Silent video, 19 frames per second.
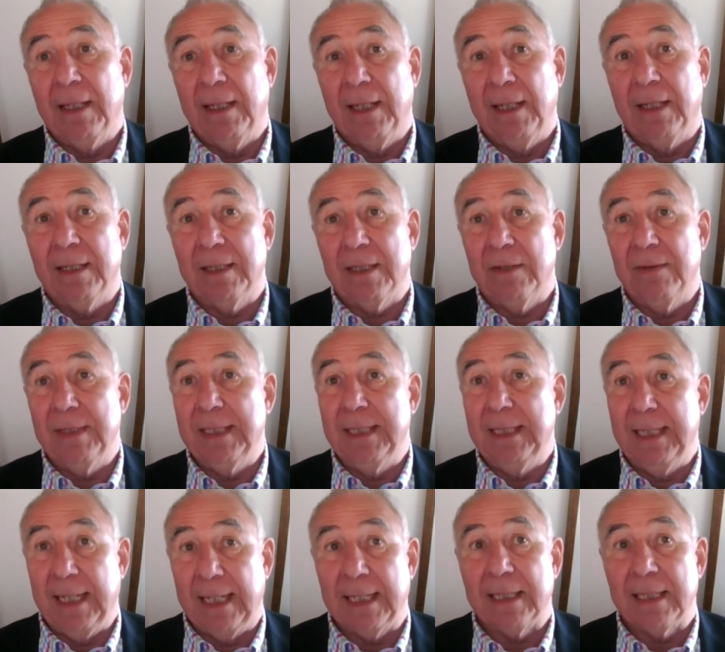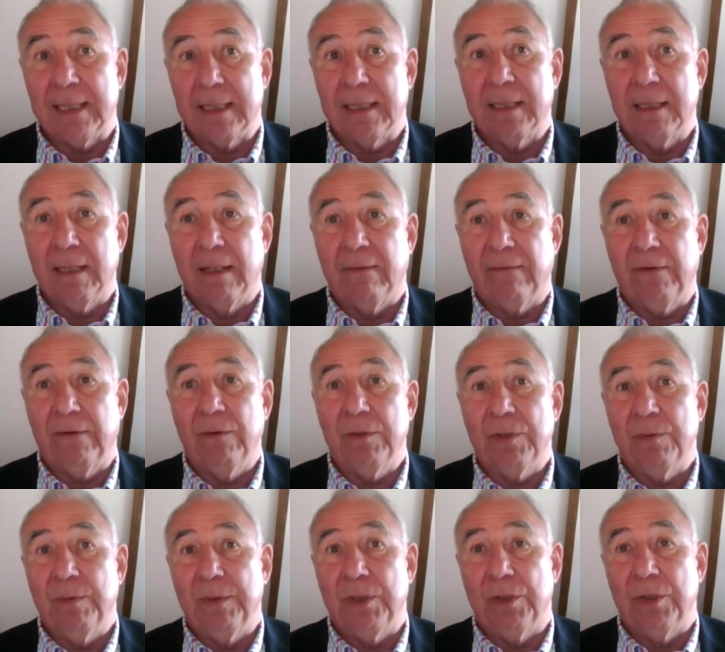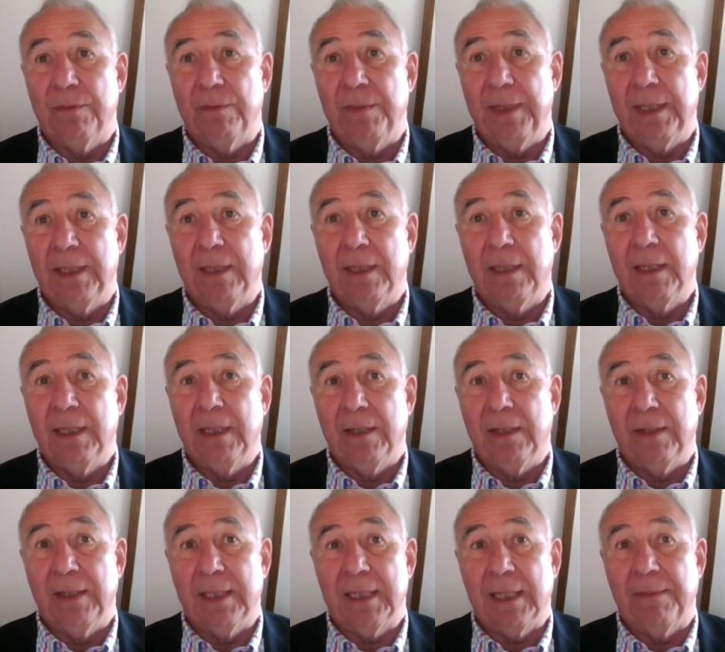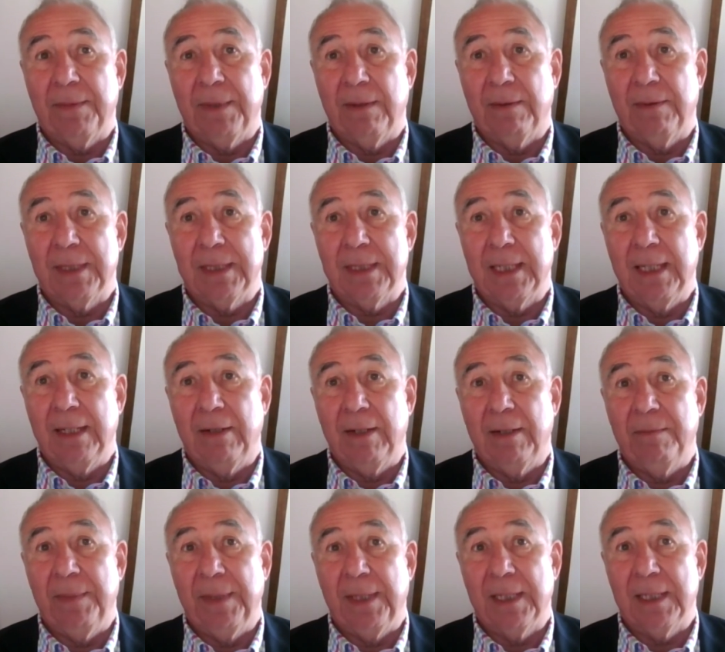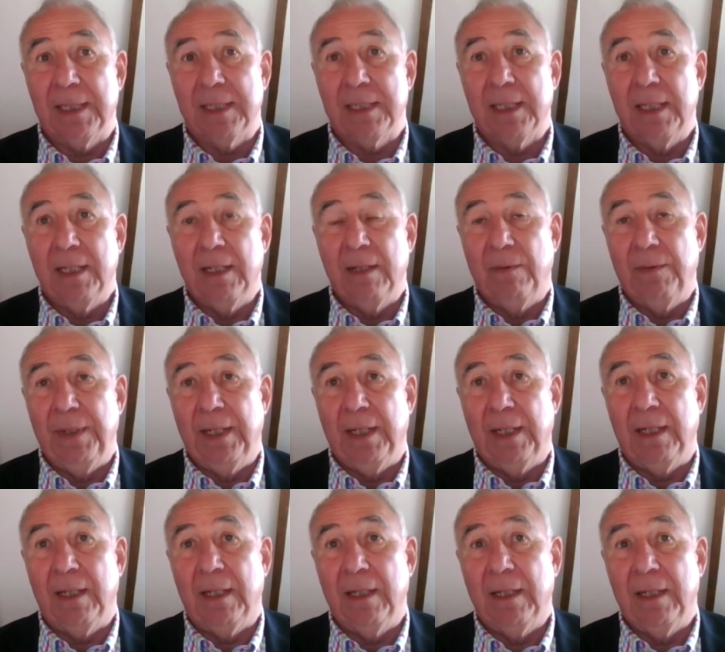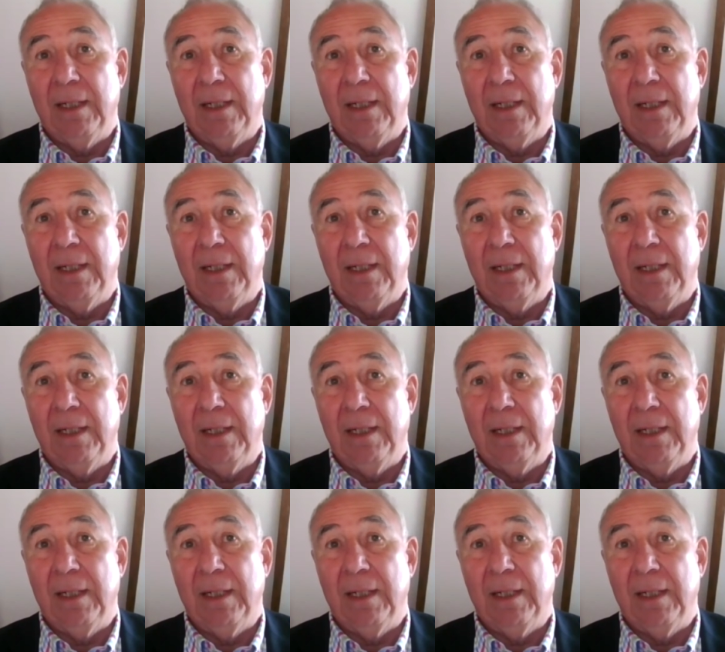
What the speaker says: The answer is yes. Of course we should be doing something in this area, because we are,